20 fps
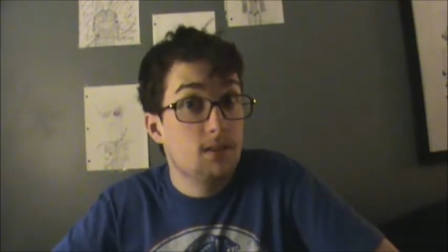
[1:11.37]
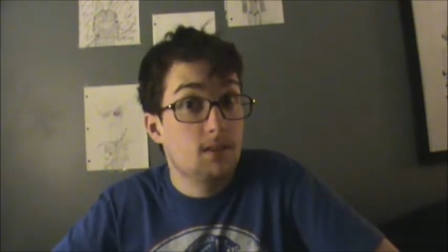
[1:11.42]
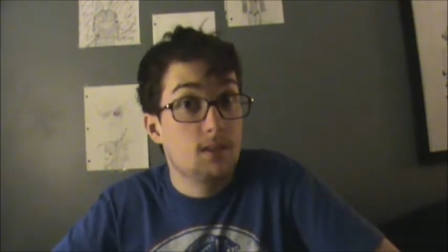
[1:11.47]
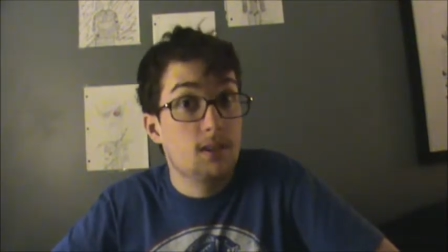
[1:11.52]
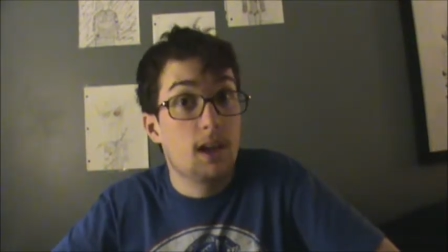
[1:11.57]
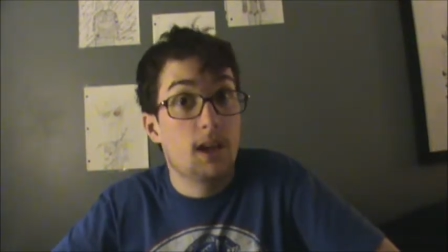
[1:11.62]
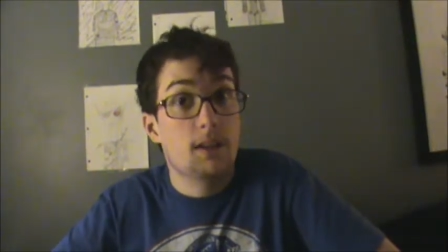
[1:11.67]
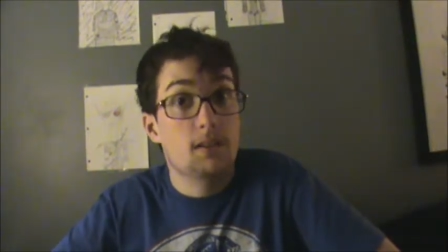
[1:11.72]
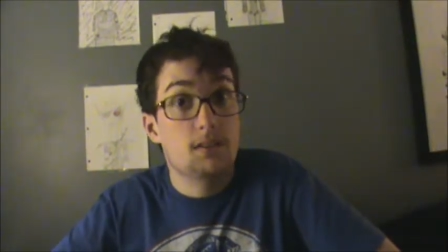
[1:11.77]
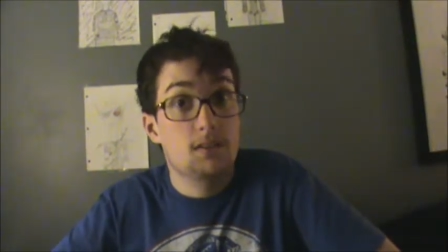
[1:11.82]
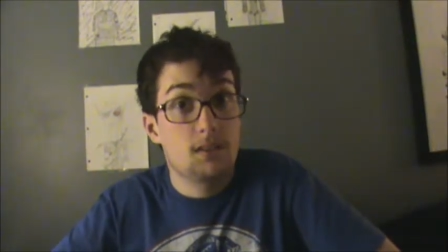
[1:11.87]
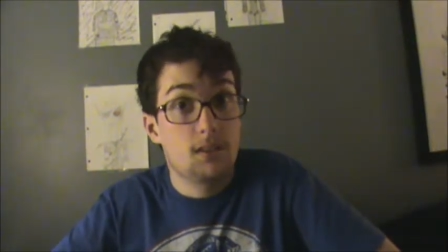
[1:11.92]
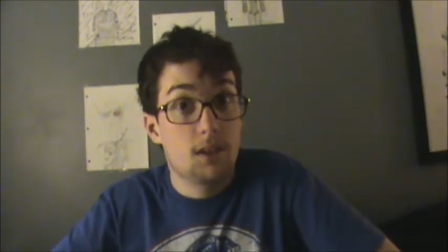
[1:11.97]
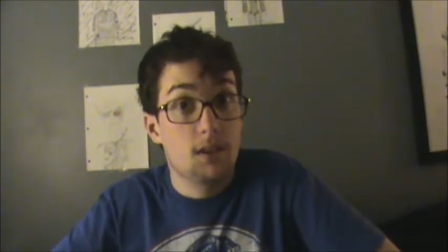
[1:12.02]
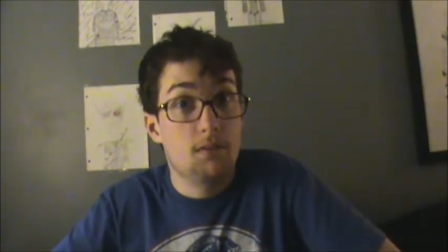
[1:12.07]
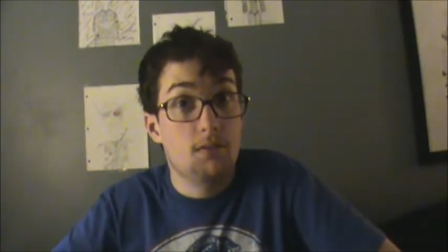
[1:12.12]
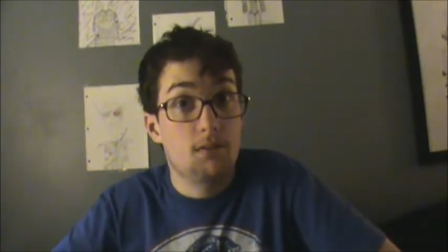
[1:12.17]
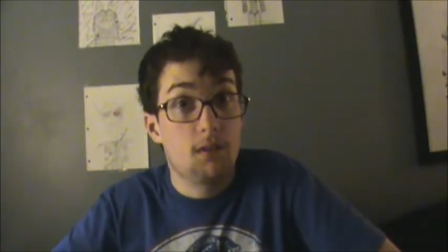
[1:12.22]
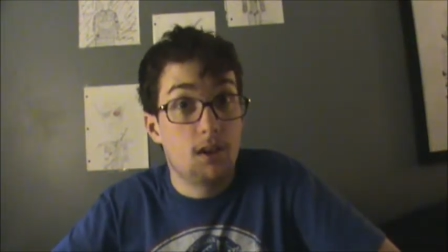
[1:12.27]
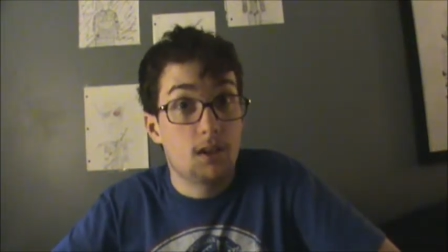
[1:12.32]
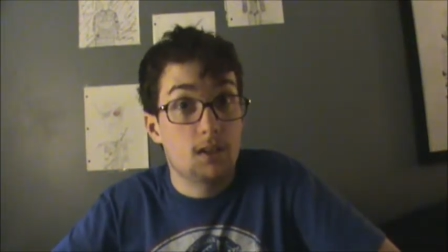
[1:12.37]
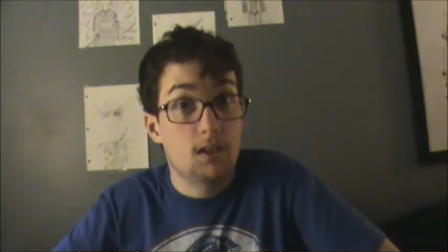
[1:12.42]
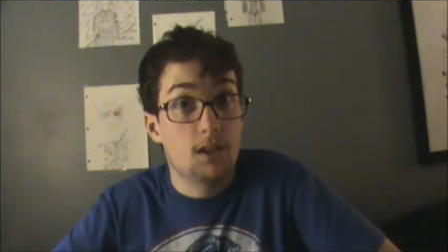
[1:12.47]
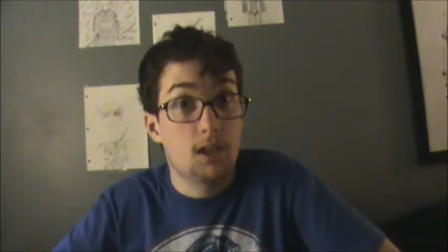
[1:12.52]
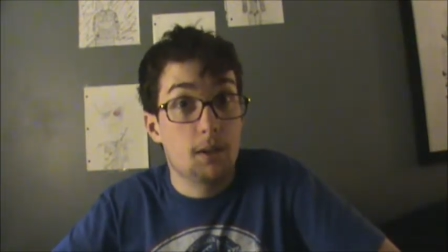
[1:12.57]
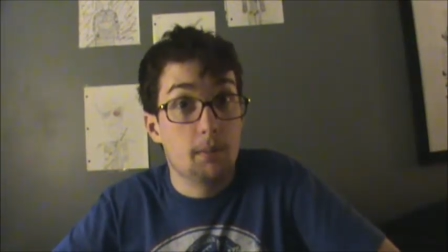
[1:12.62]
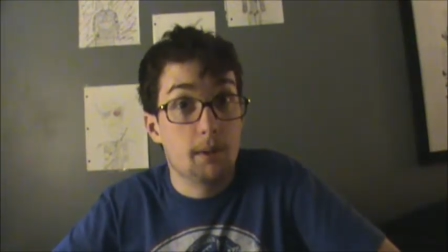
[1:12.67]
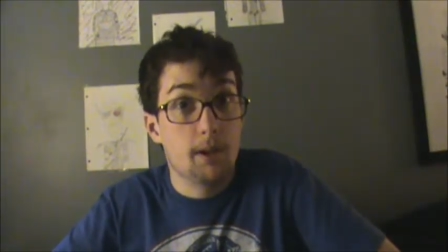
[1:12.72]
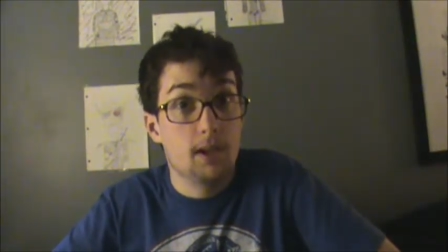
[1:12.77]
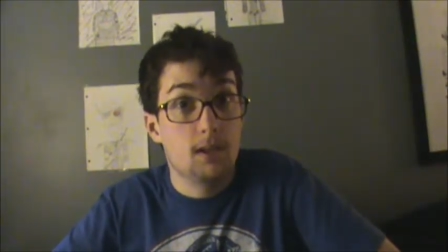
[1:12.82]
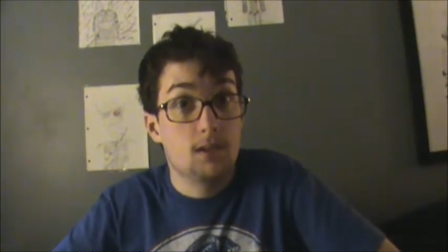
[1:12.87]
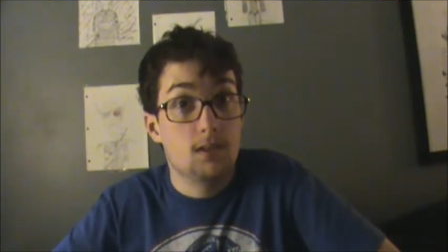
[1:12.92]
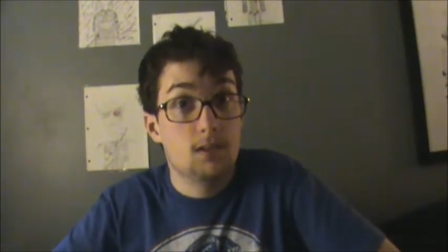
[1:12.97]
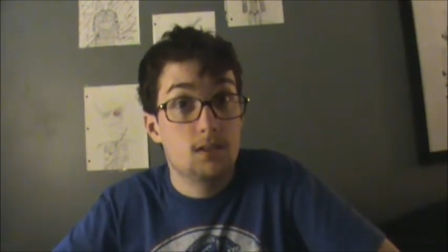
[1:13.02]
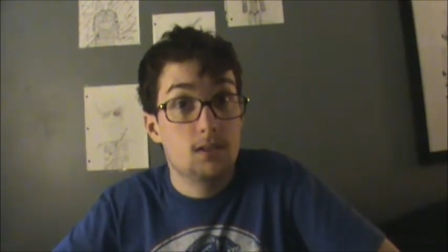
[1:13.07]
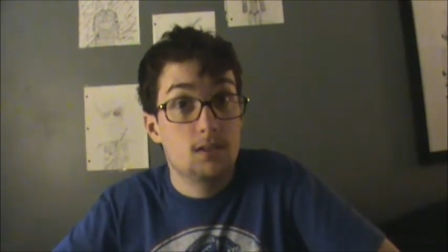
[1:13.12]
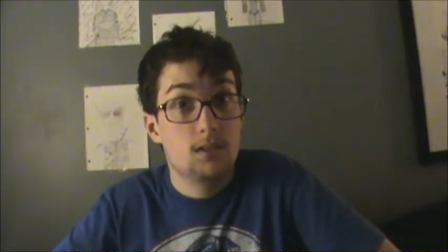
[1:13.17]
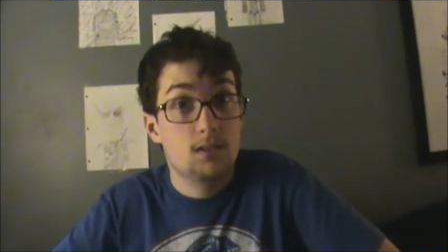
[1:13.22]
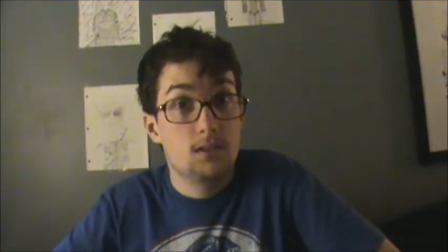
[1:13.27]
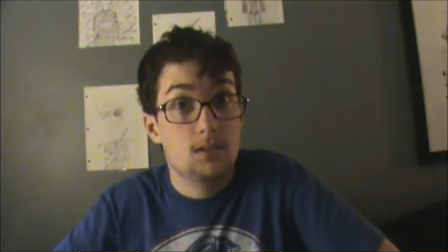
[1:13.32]
Yes, they fought Tiamat,
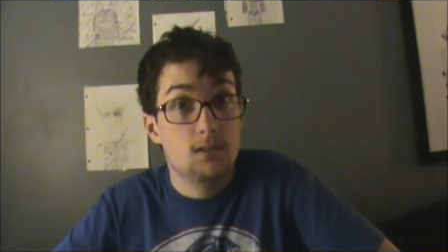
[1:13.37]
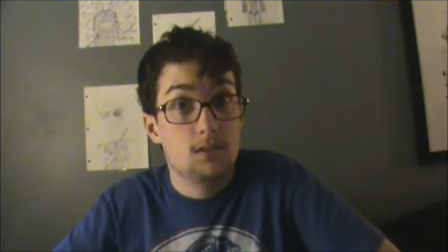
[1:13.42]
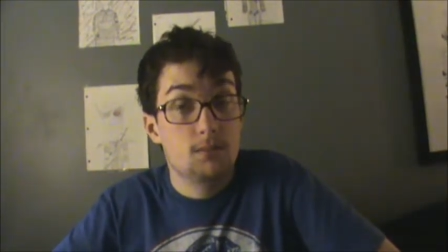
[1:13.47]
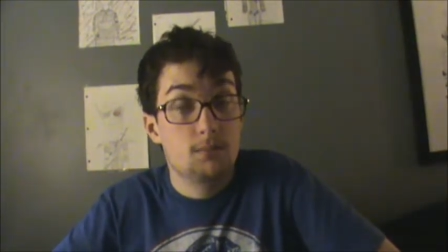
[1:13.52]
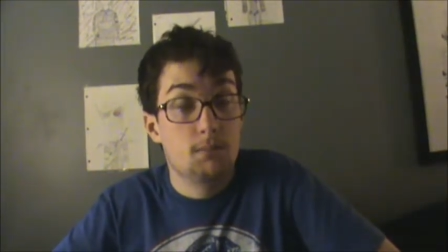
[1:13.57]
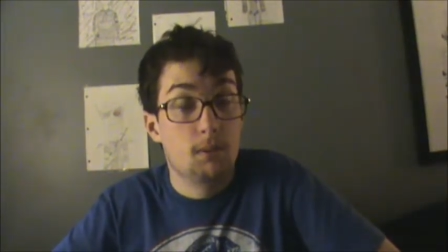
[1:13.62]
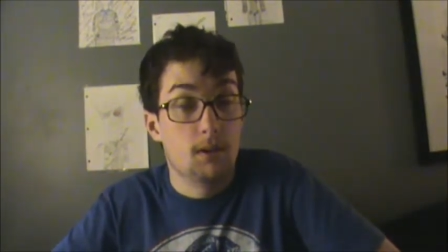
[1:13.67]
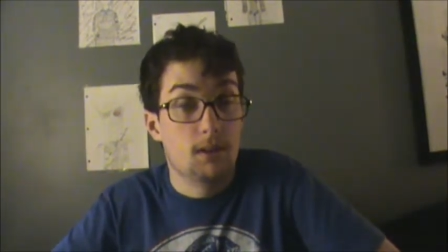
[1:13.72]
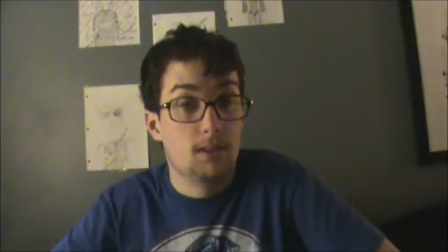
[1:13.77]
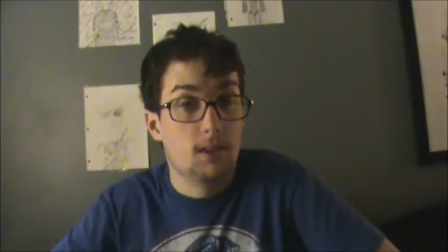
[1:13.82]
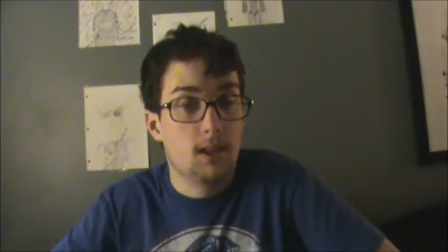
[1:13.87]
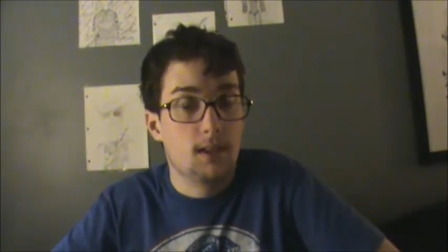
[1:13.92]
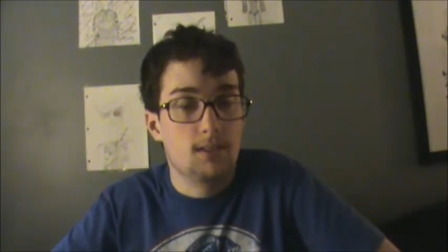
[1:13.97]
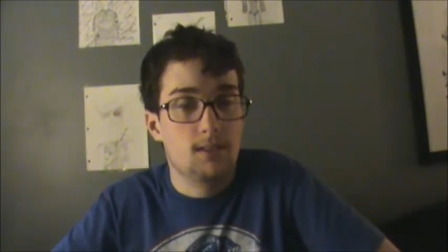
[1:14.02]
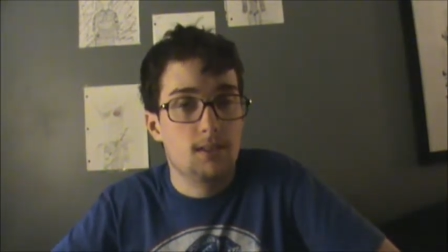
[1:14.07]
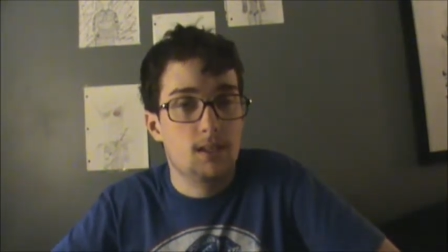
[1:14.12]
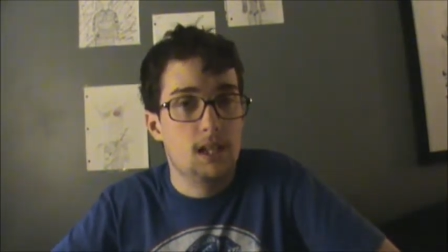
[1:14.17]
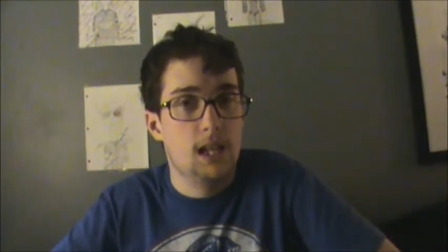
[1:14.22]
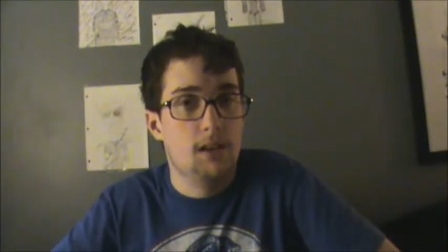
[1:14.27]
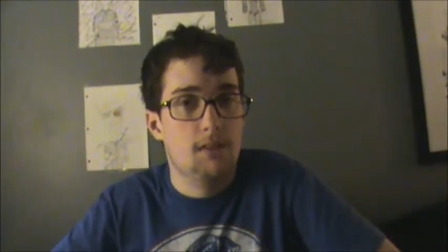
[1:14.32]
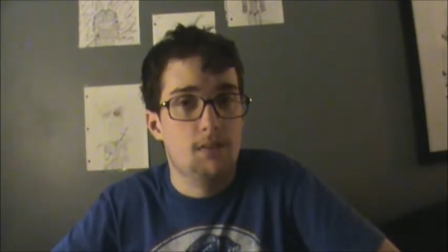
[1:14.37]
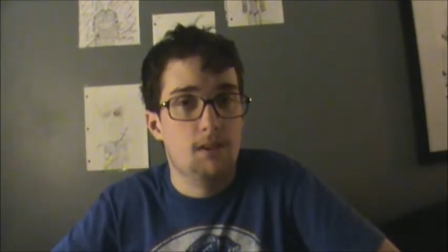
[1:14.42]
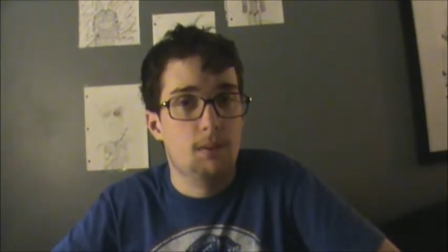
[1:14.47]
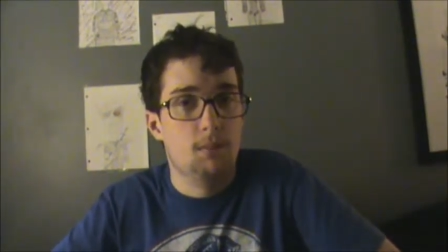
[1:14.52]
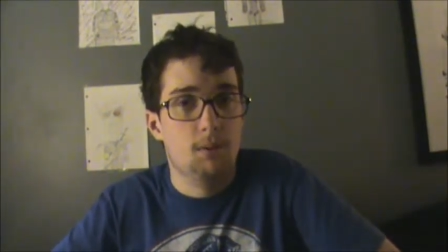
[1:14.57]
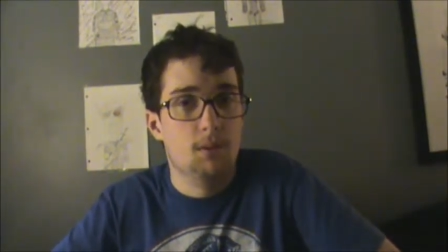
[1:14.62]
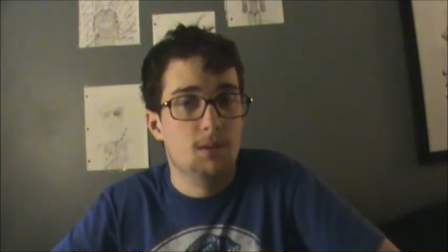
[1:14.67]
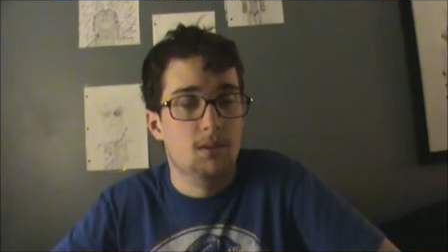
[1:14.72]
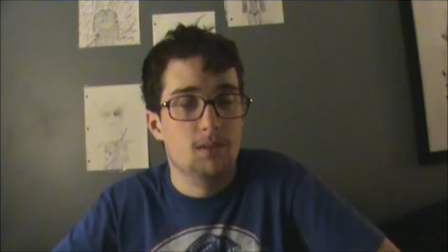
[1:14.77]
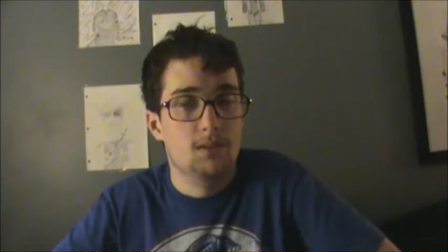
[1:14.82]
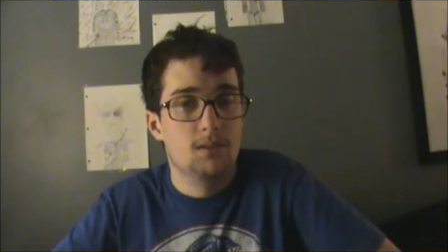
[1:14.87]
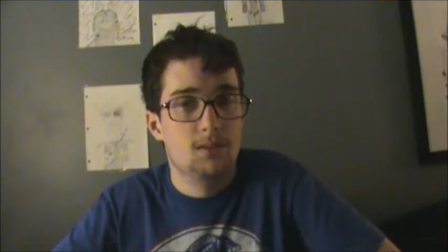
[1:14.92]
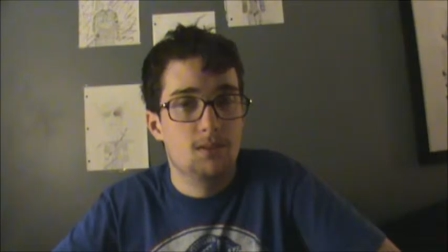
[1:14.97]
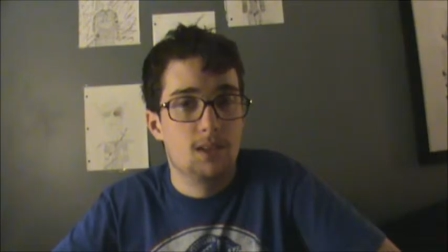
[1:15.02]
but that's inevitable.